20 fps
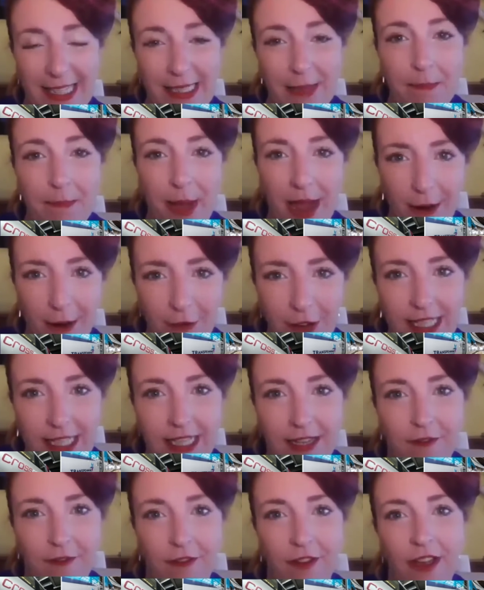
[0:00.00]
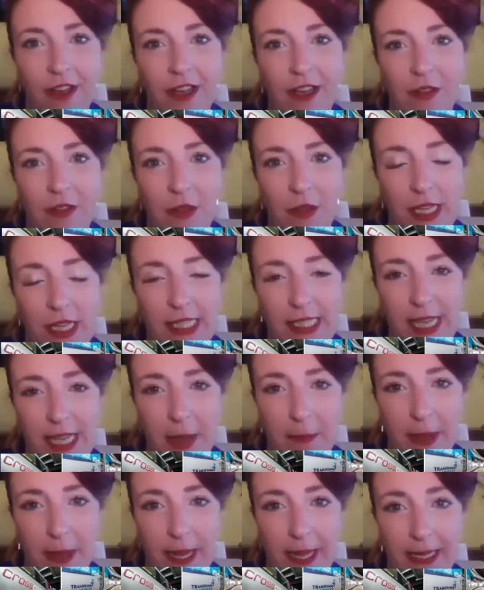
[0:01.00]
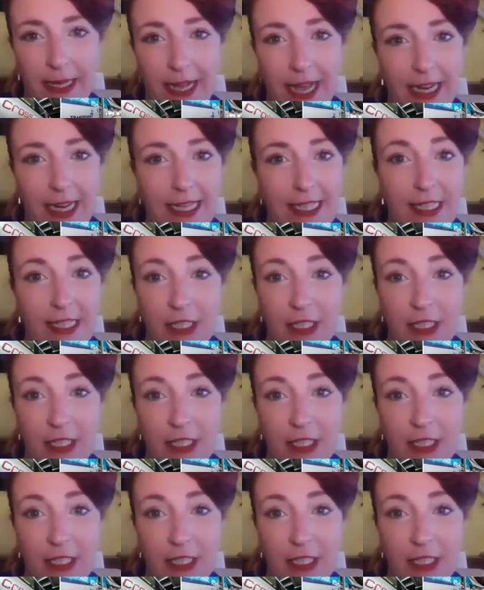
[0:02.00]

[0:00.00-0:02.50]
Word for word: it is imperative that they step in.